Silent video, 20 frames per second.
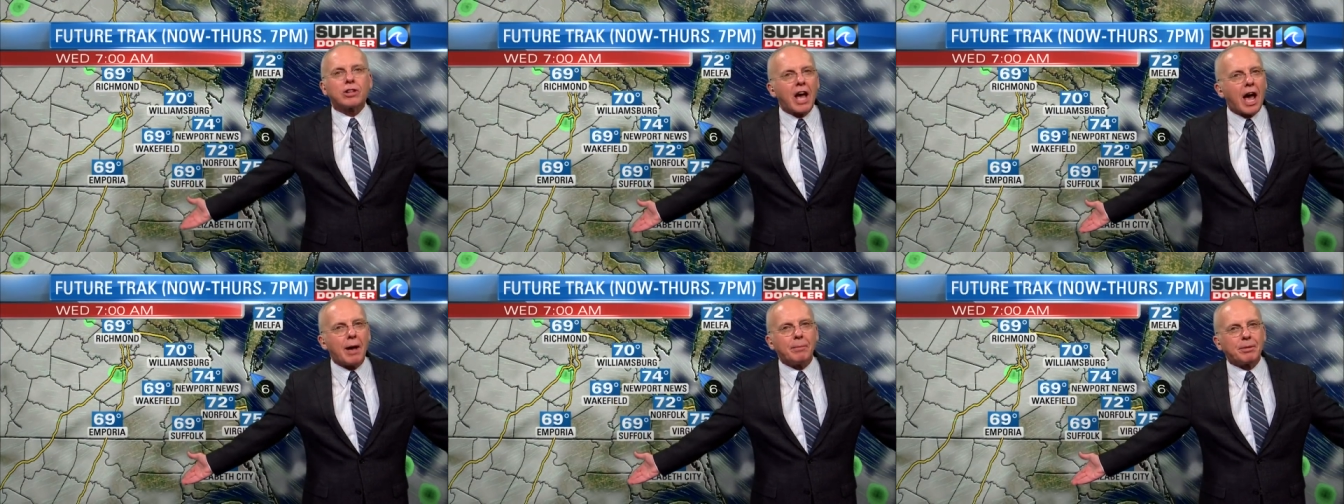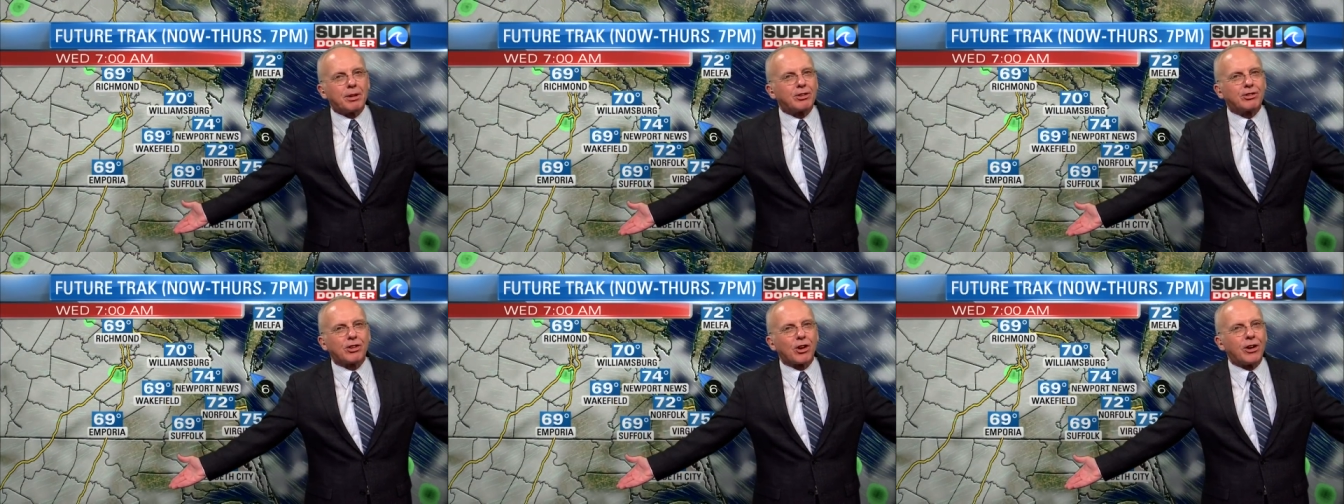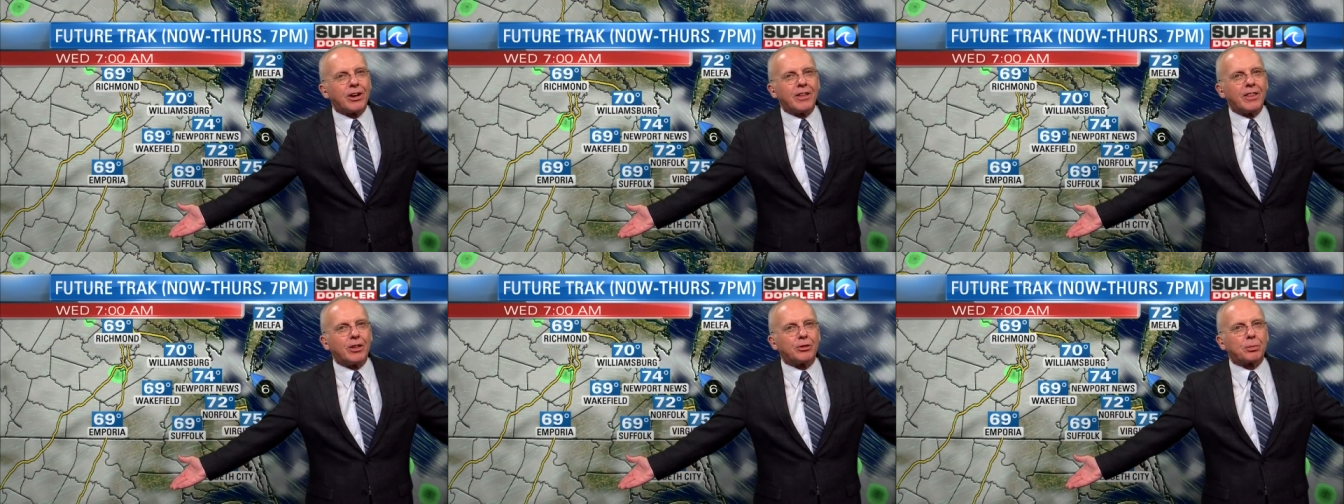time to
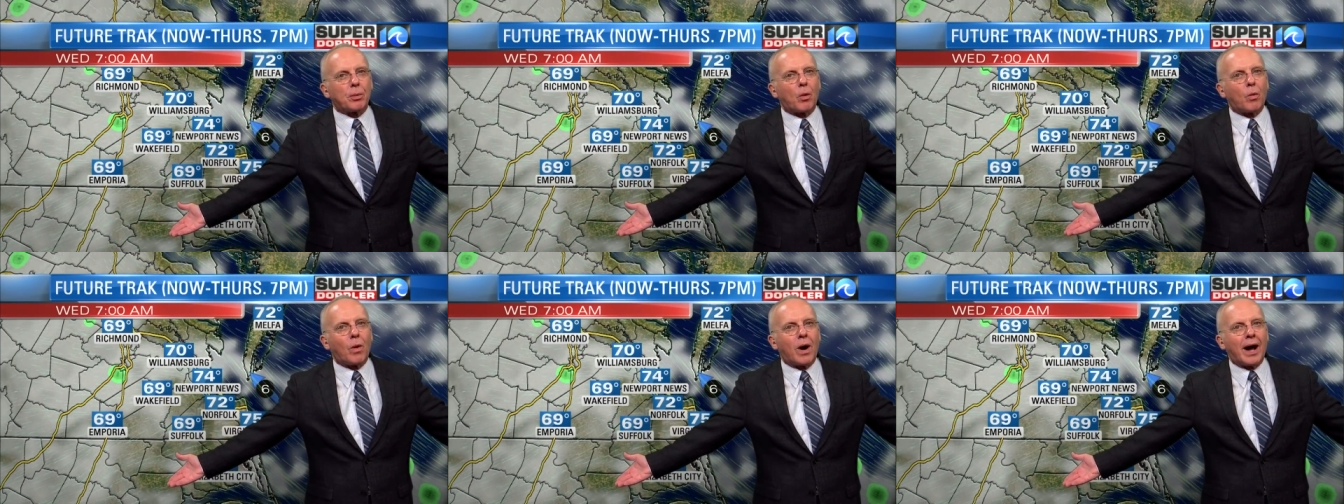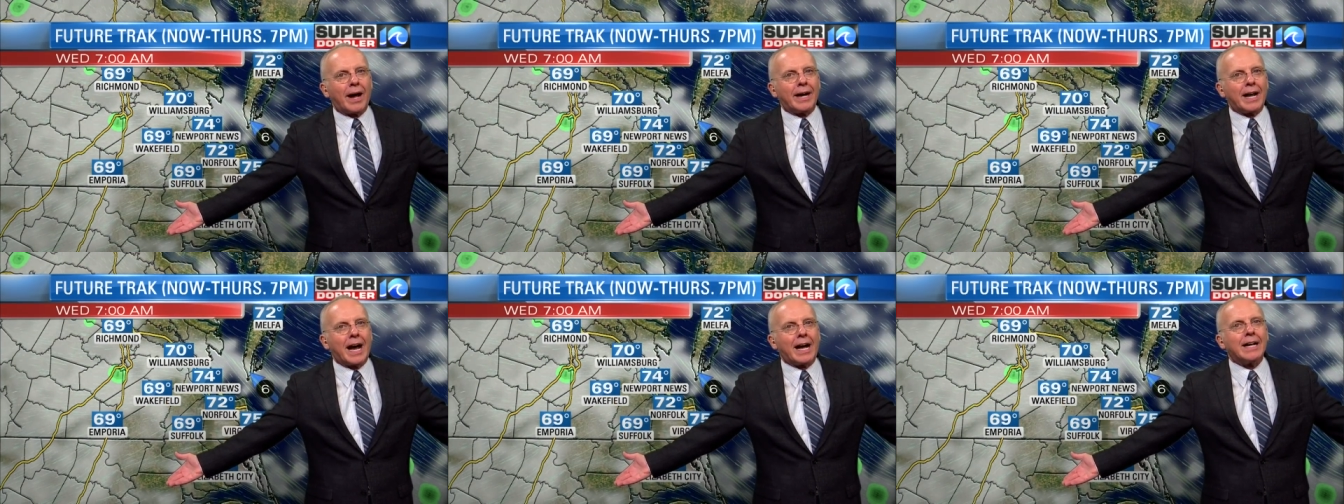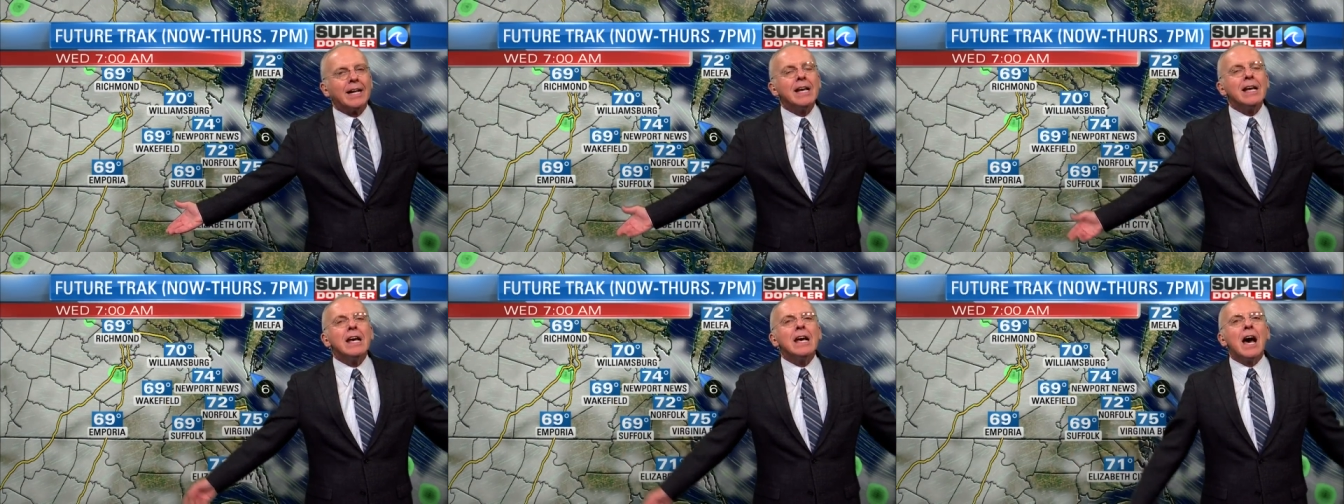show you this, but why
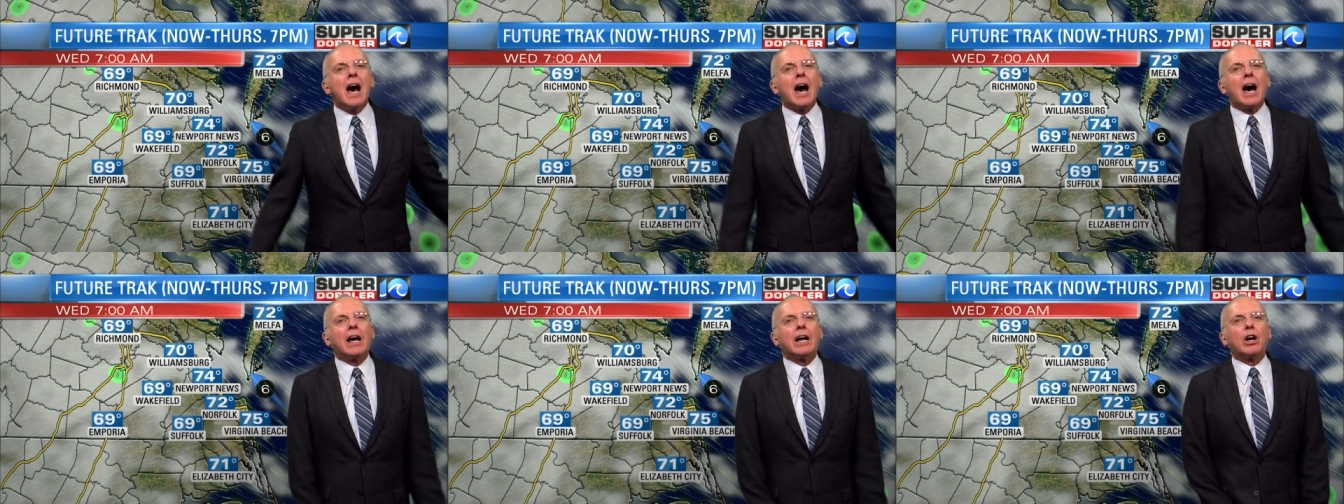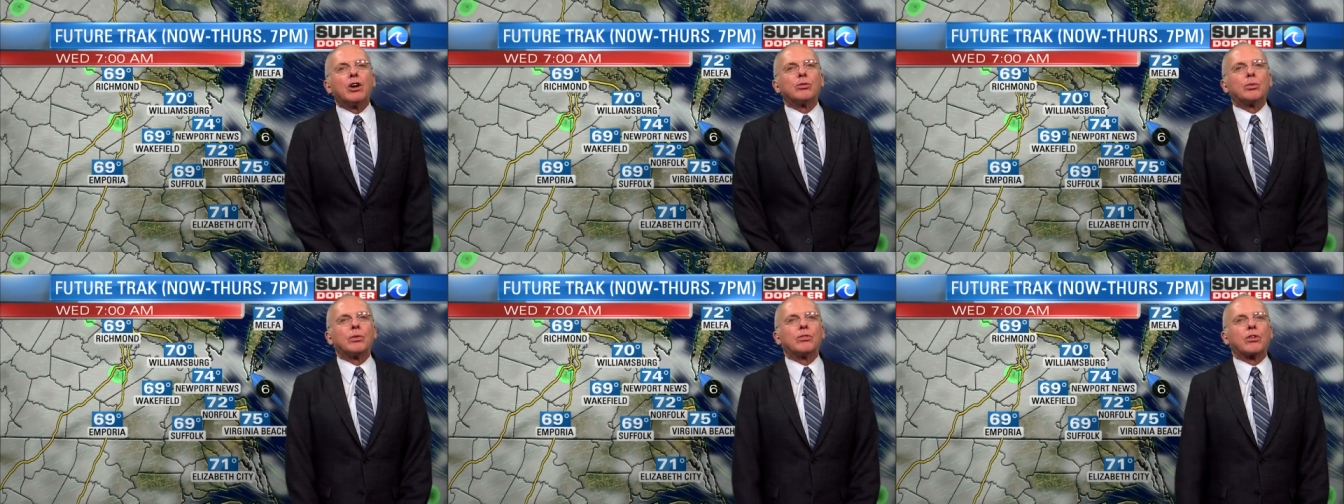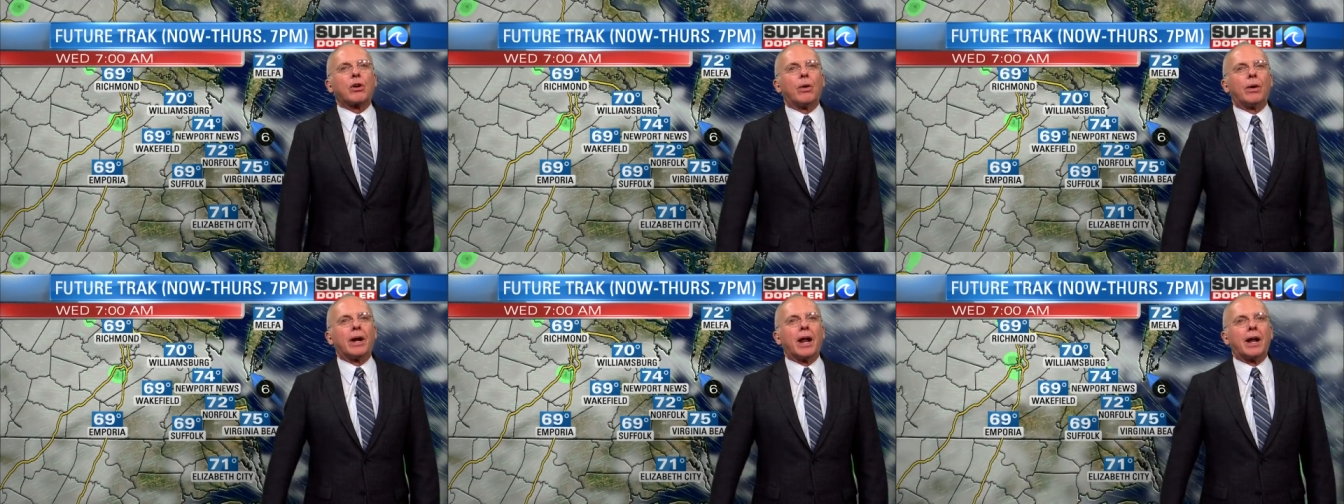not? here's what's
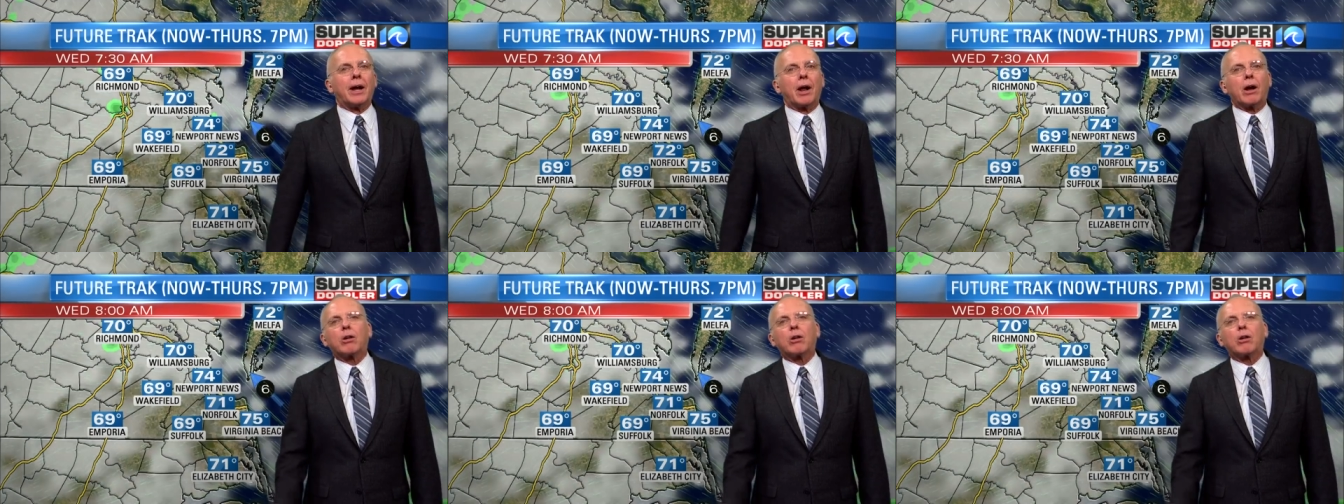going on.